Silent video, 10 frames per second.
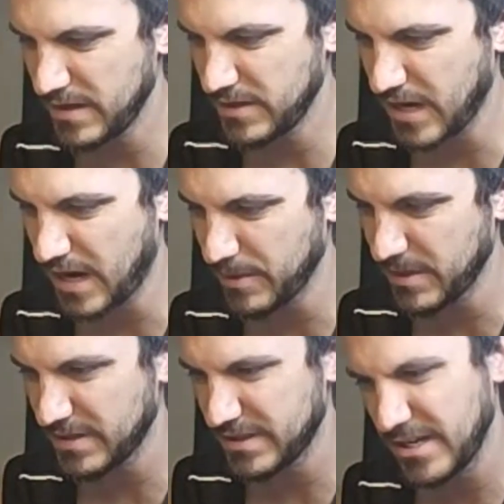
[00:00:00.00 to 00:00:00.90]
these copper
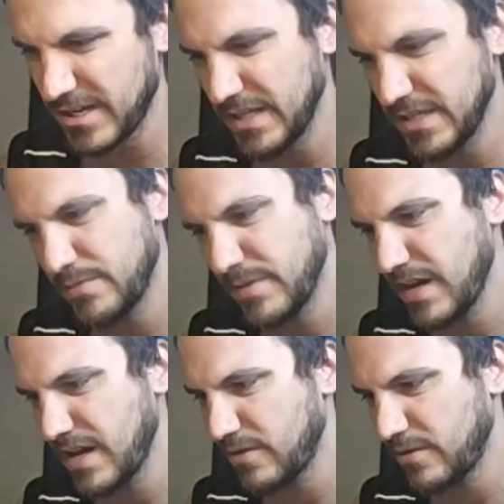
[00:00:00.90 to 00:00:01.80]
discs change,
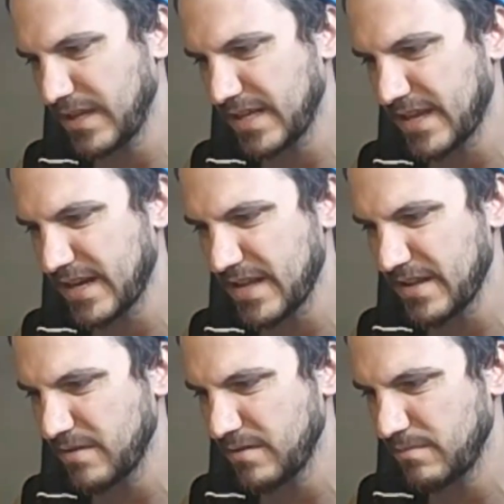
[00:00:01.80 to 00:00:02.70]
man, I don't really like that
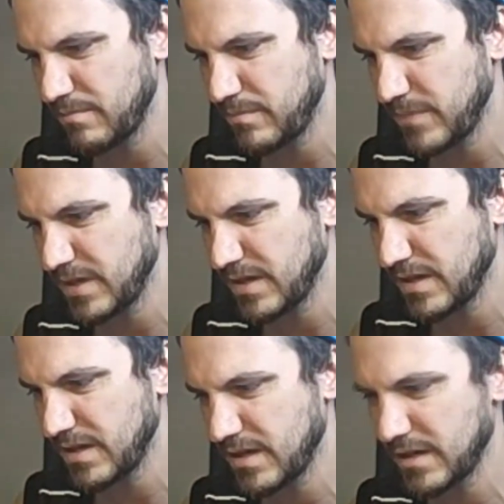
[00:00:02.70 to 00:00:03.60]
either.
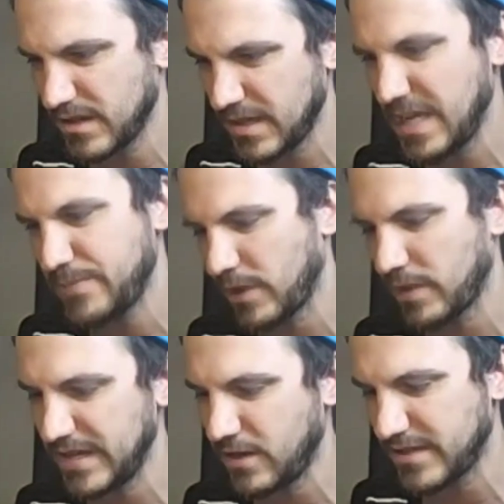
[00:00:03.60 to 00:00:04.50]
Keeps the
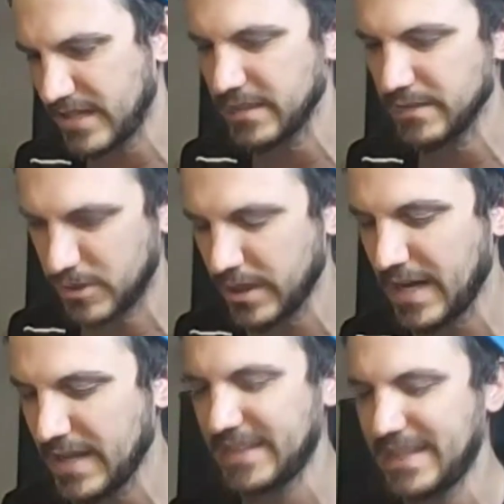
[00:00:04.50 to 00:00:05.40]
water clean all season.
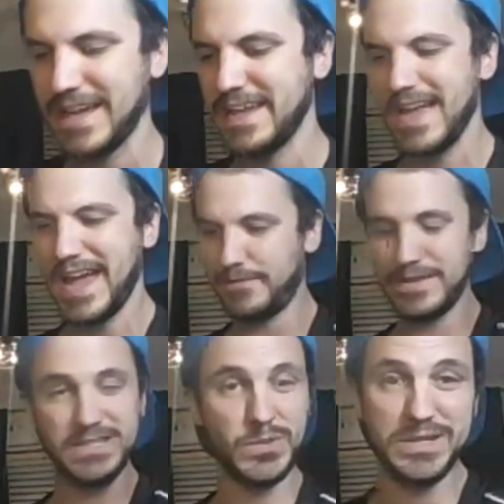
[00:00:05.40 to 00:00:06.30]
Good, I like that. And
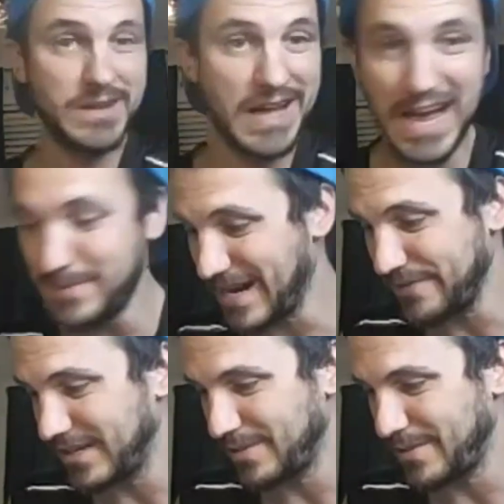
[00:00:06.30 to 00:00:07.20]
for this one, I'm not
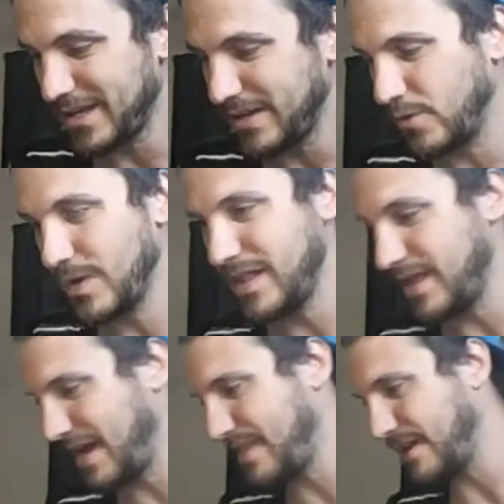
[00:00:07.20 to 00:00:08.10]
even gonna bother
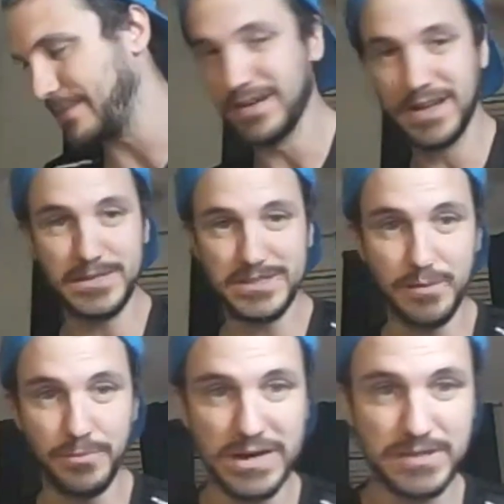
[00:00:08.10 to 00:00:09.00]
with a thumbnail. I'm just
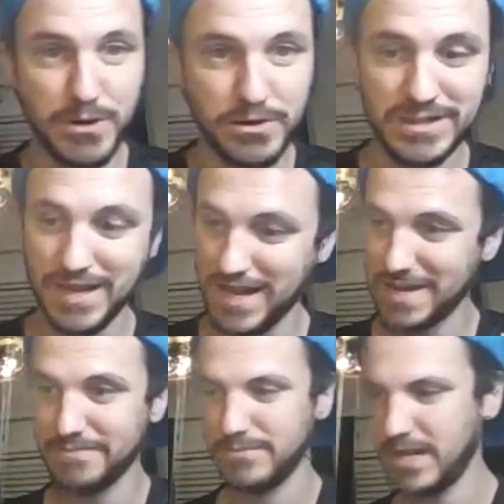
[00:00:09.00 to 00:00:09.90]
gonna press post
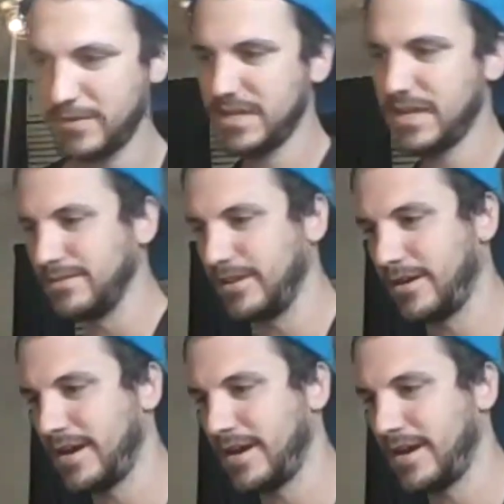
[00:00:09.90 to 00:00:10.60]
and now it's done.